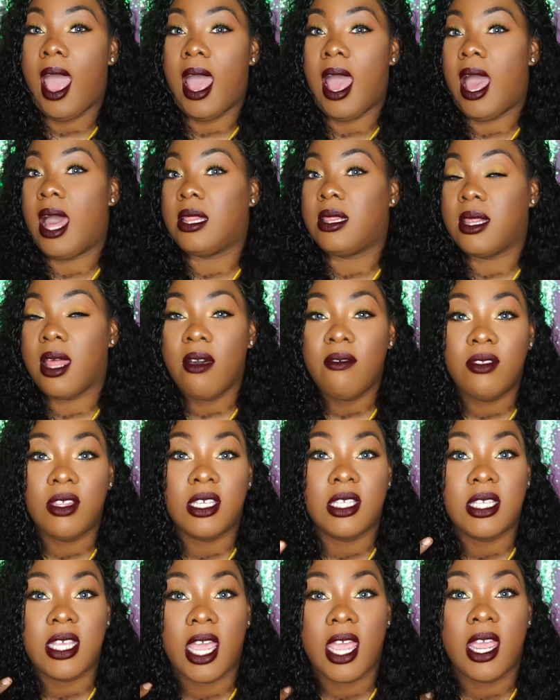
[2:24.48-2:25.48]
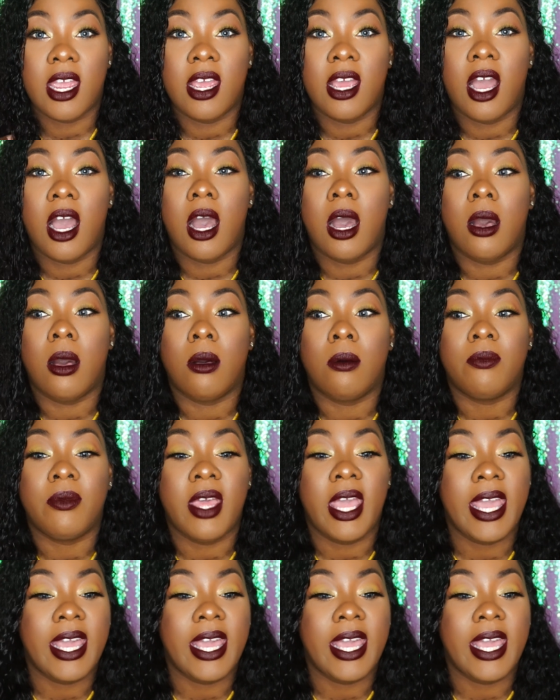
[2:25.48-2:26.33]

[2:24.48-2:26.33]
I love this hair. I